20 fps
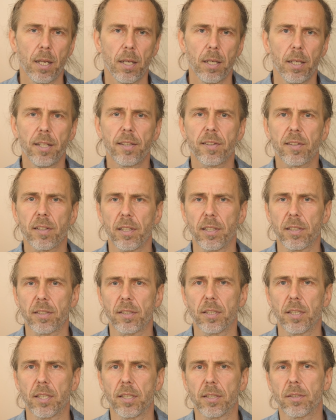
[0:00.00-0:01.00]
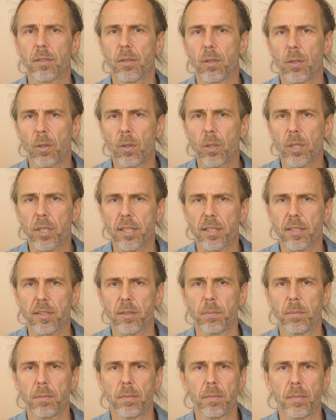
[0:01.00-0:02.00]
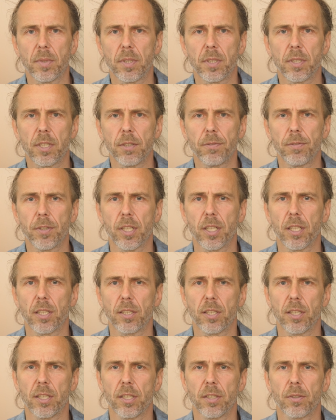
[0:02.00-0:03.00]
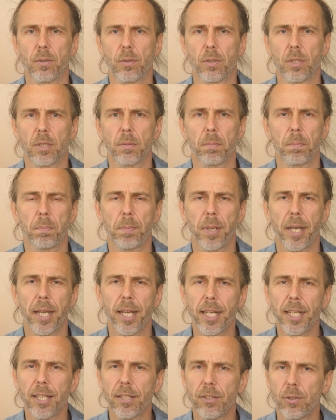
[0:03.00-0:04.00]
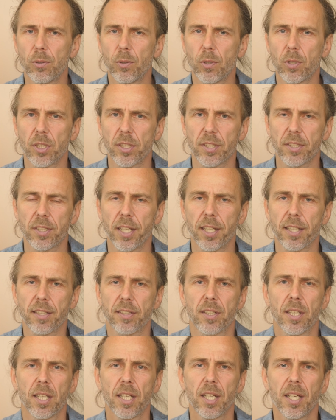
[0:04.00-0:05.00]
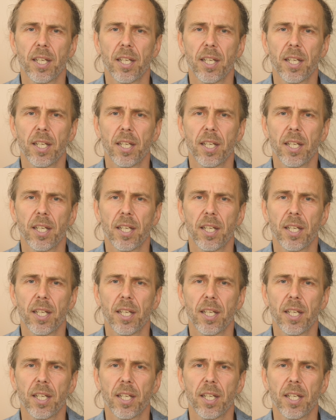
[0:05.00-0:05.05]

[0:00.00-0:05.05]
listlessness, orgasm difficulties or pain during sex,